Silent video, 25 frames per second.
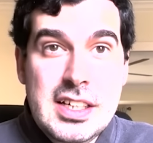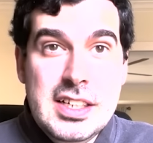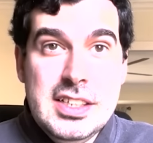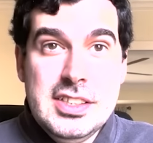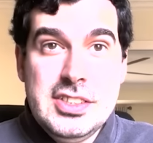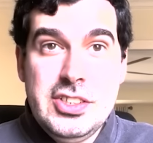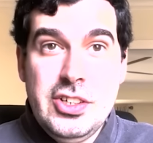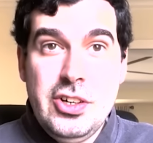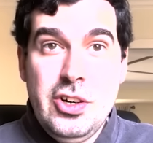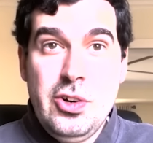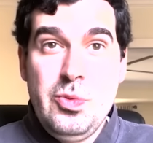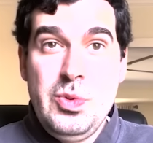
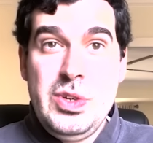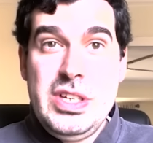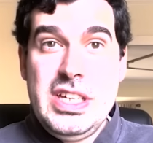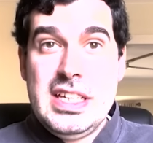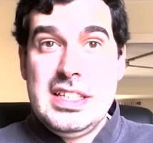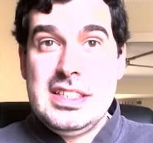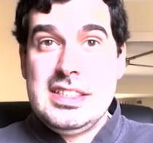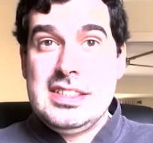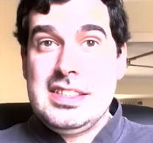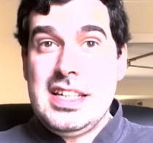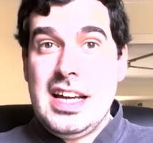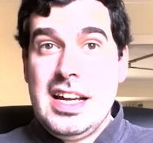So we
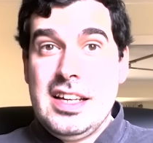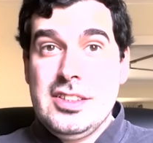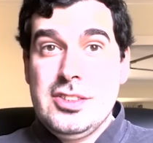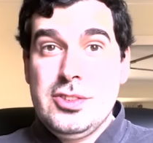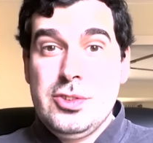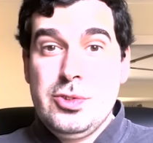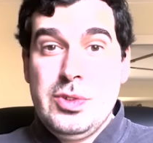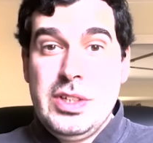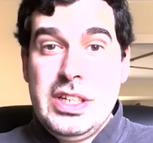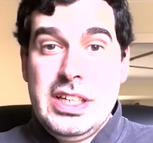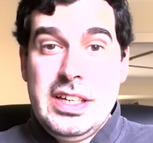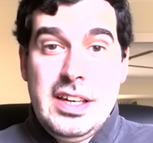can start
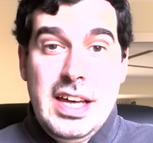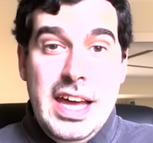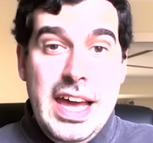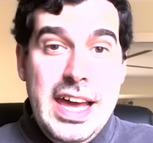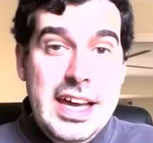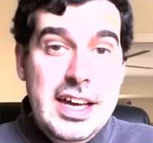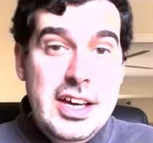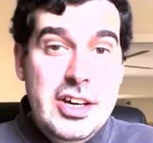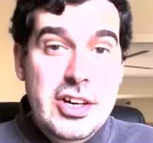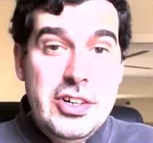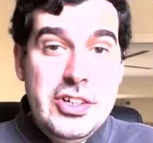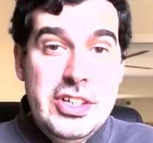doing
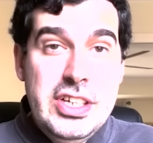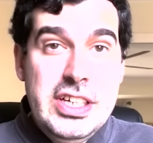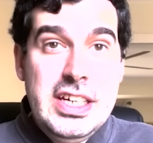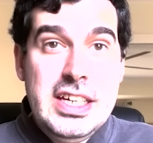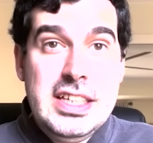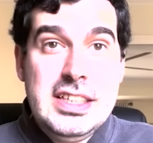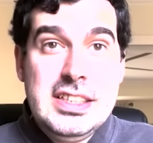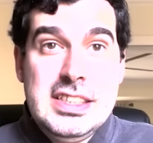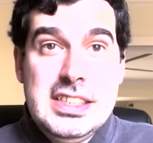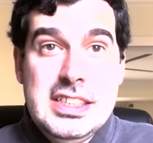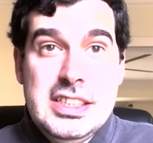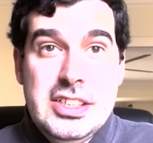encoding
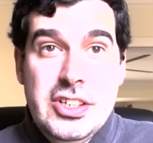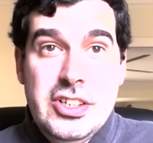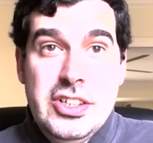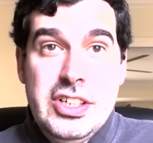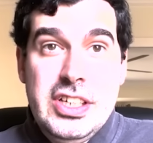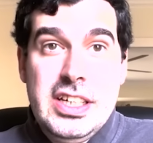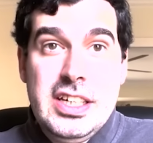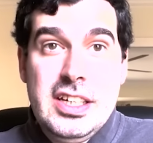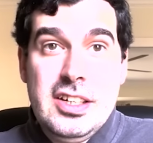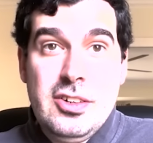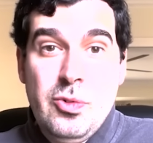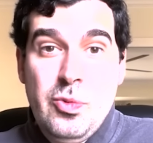and
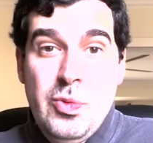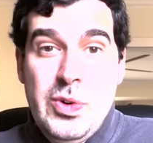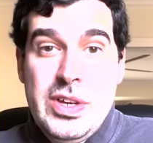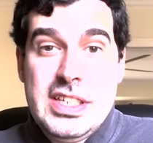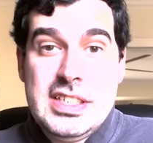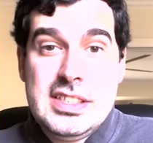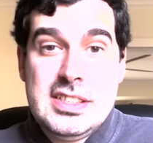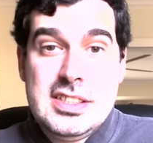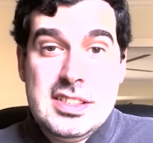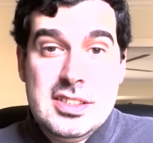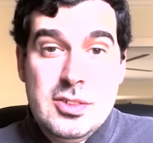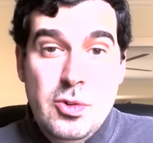decoding
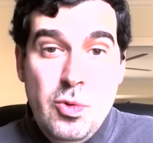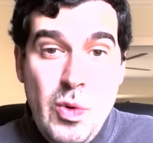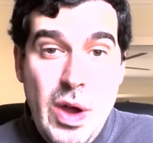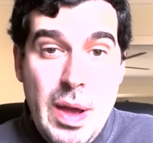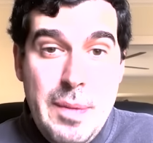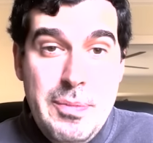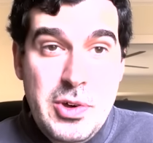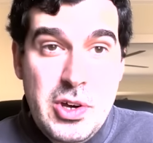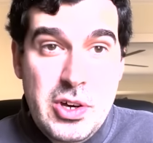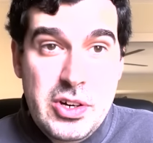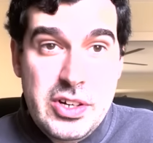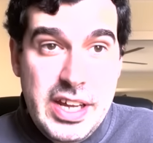with
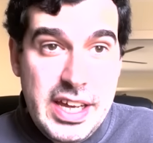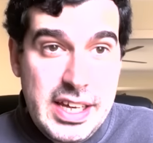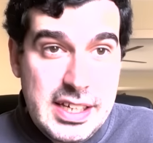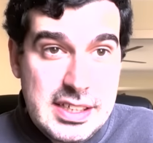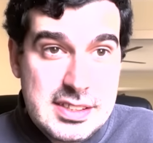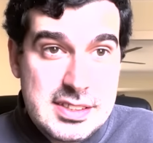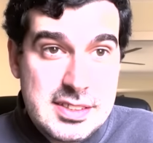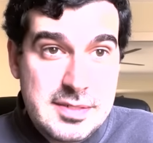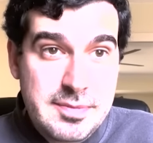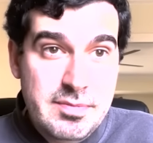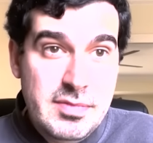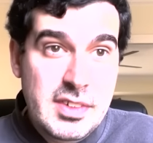web codecs.